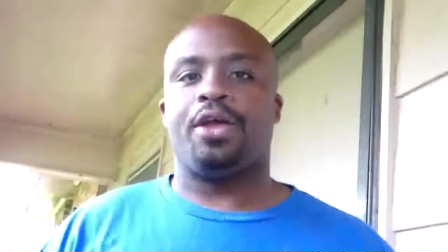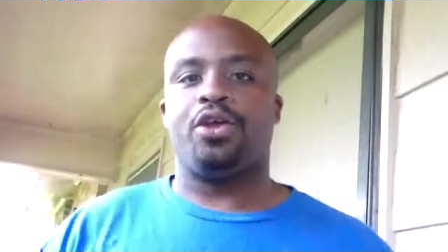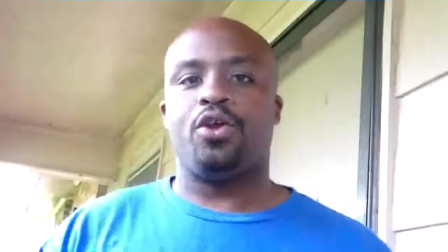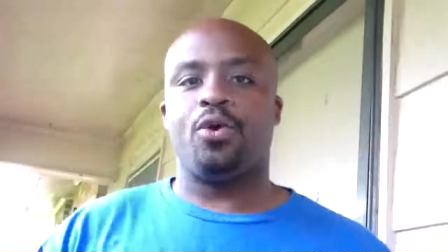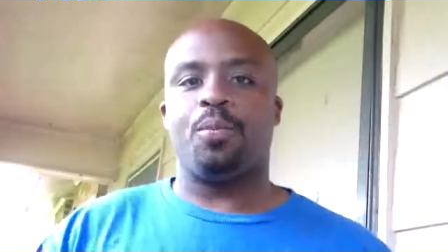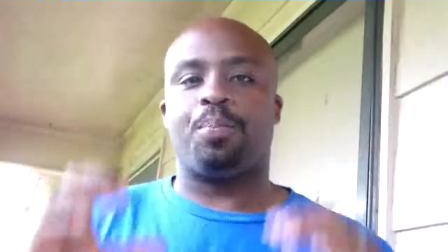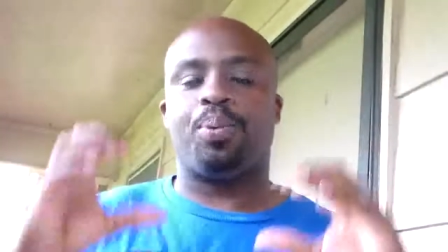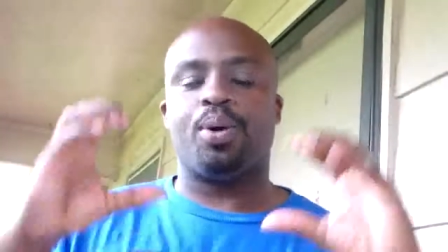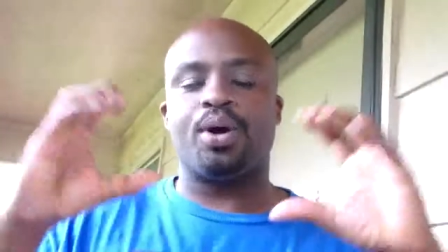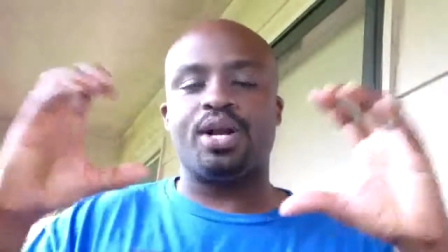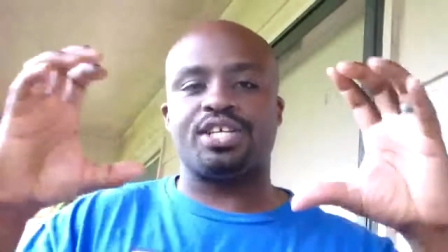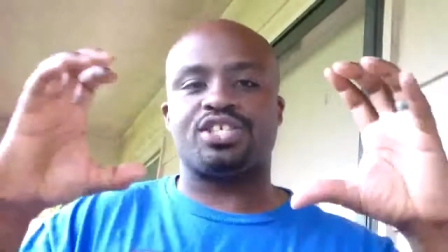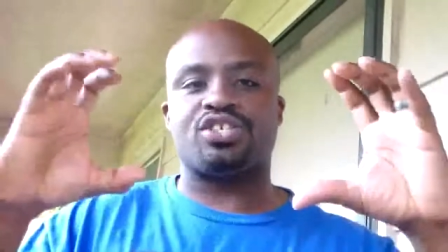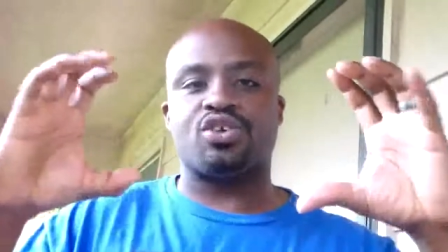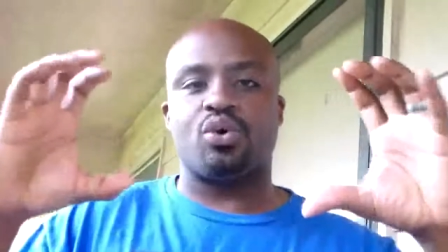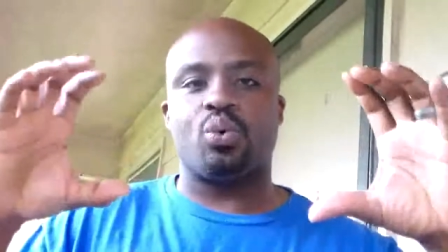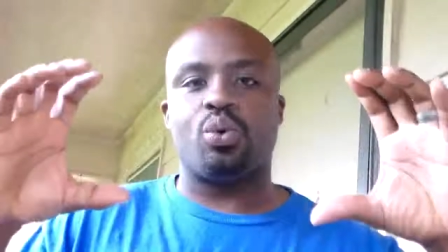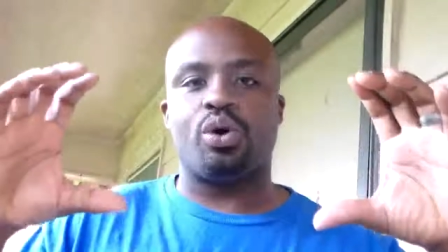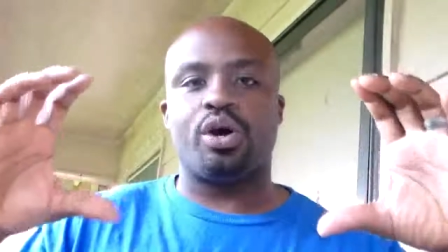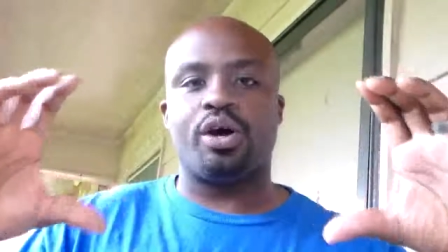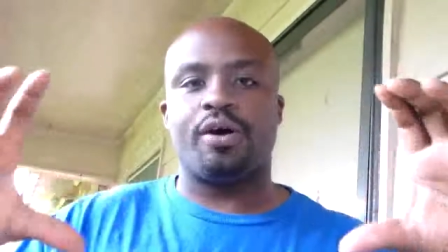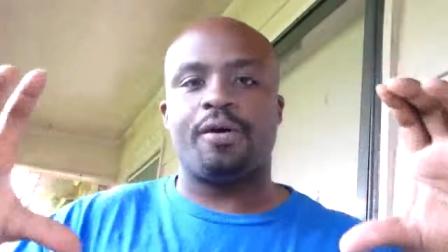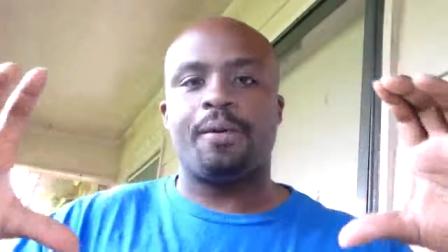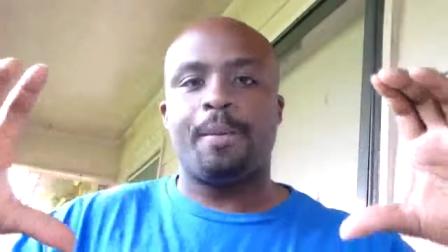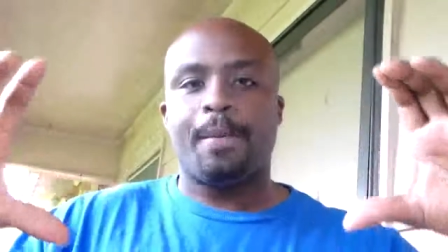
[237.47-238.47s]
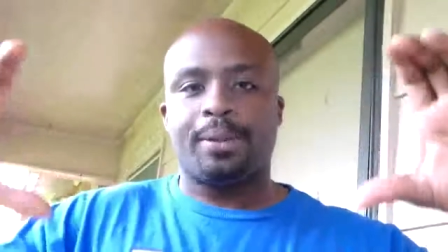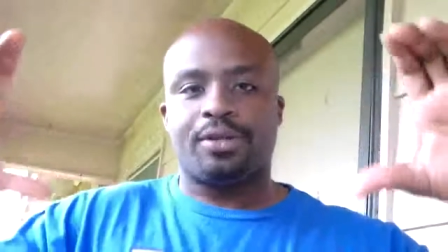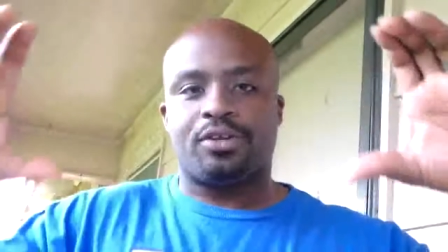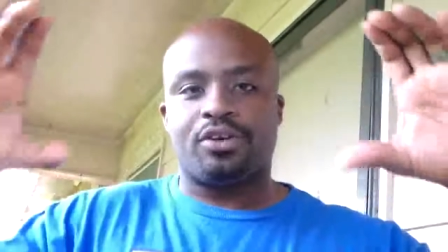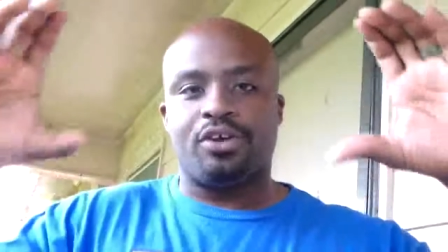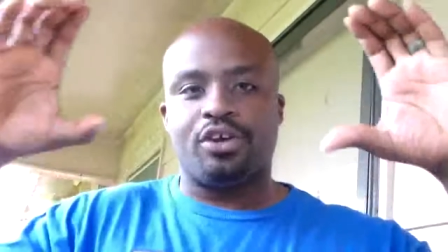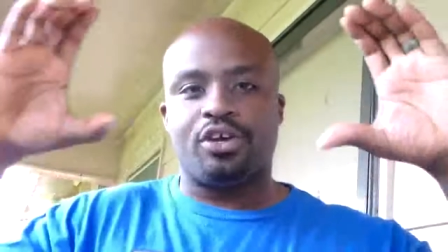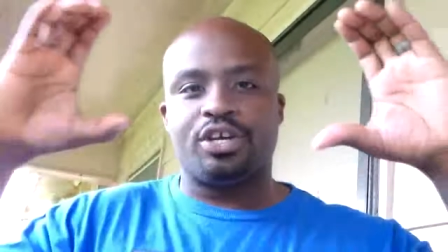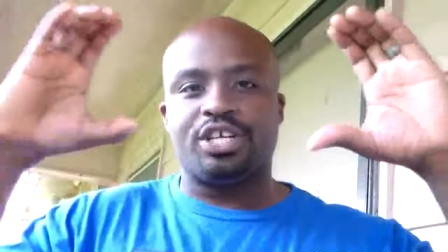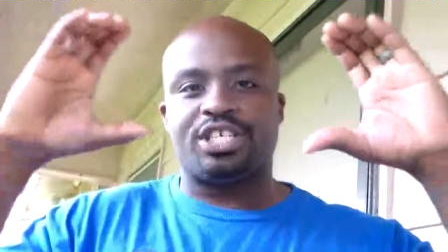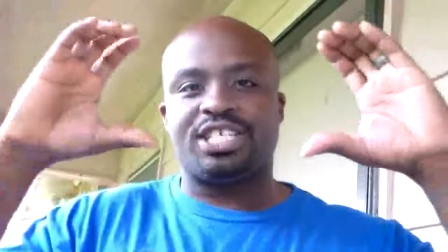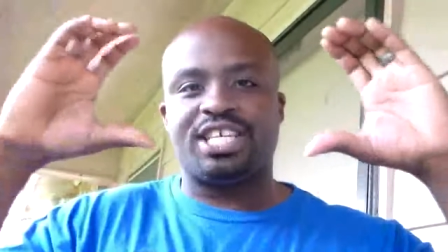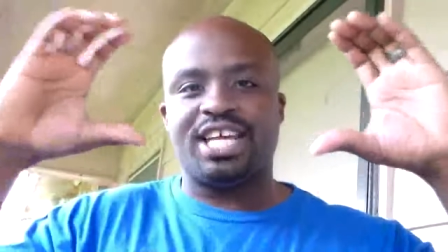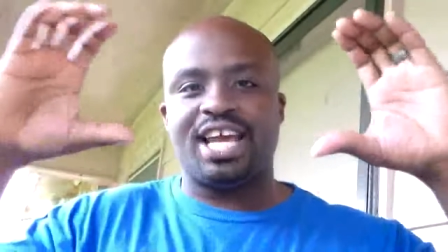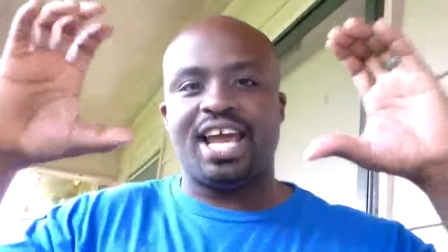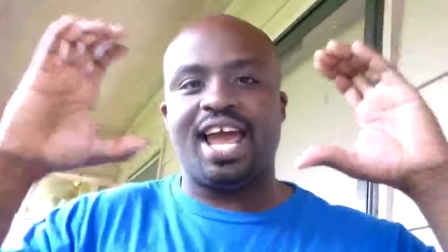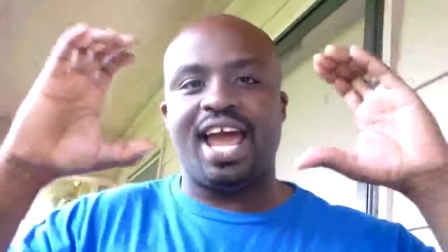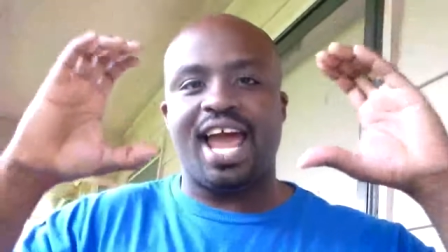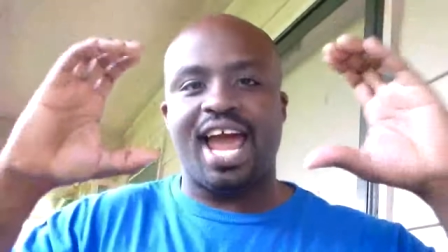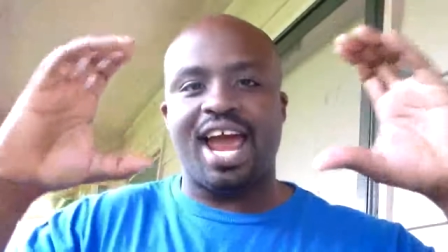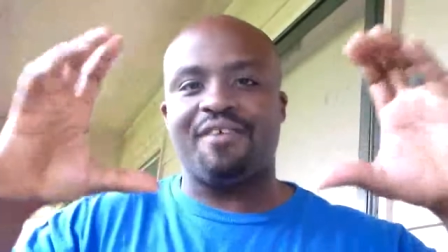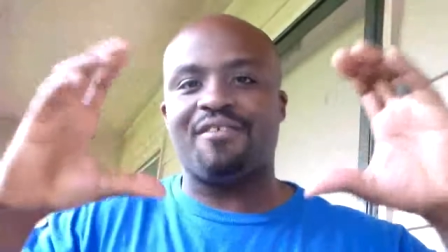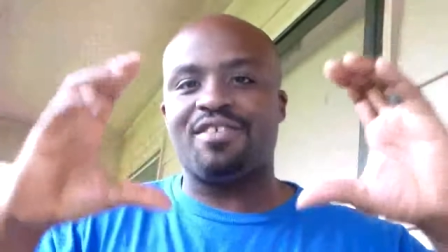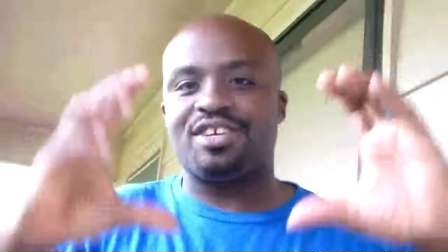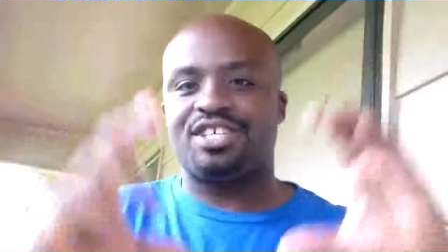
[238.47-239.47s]
and you put it somewhere so you can see
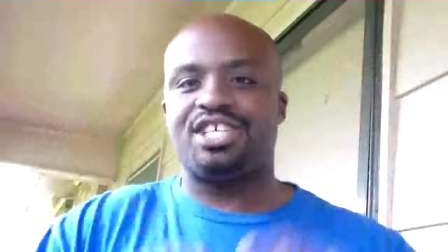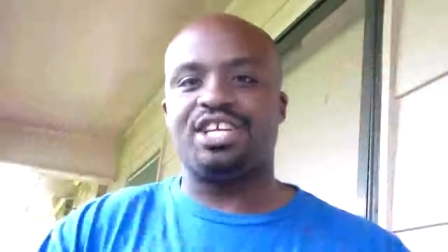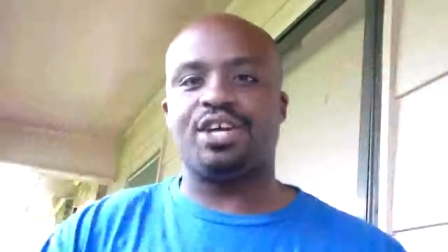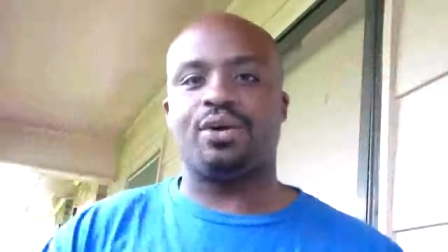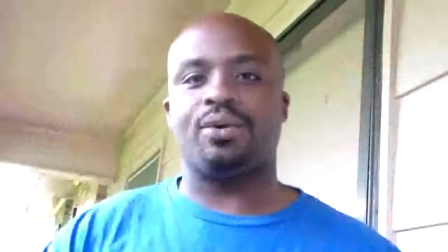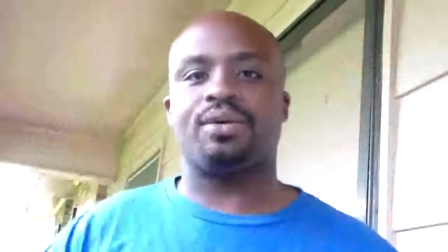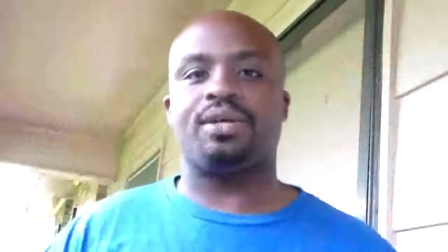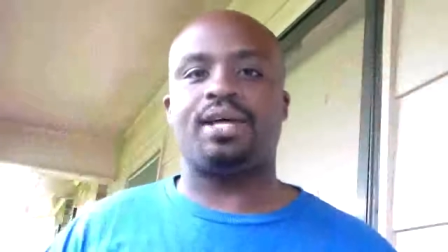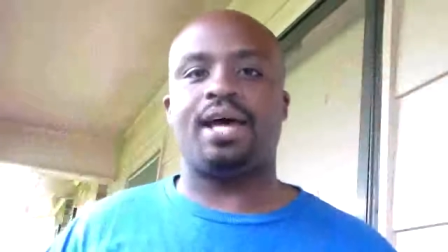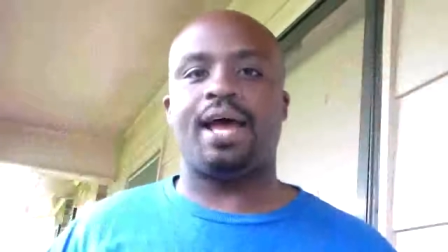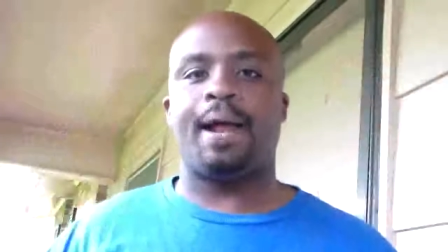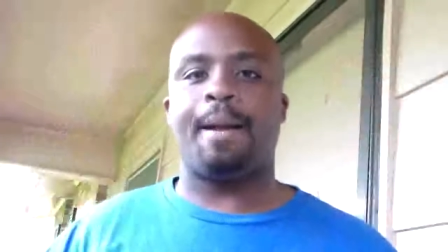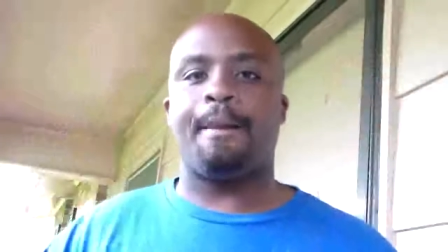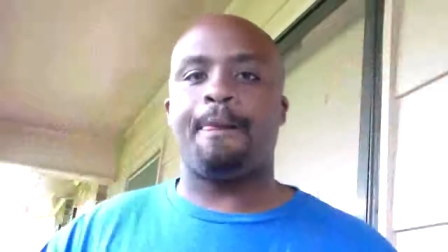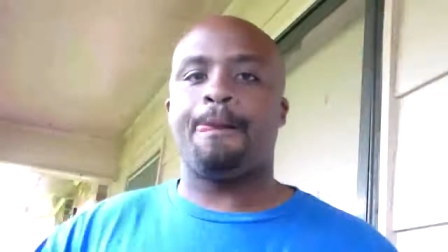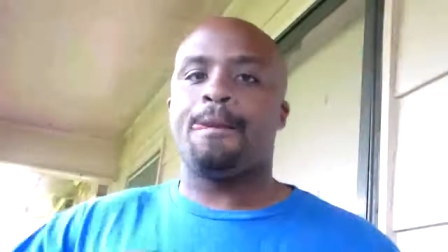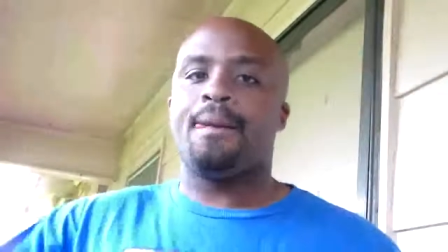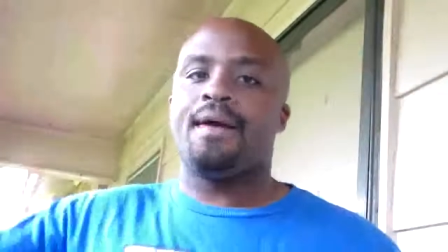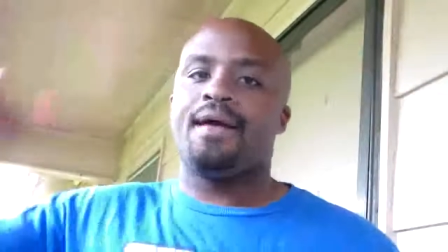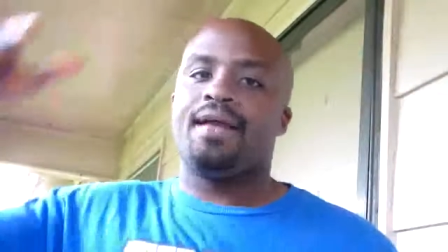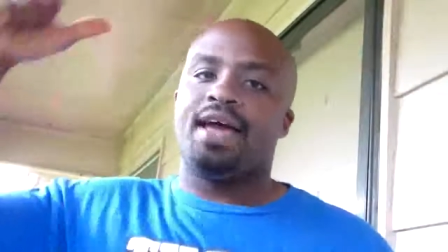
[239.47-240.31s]
it every single day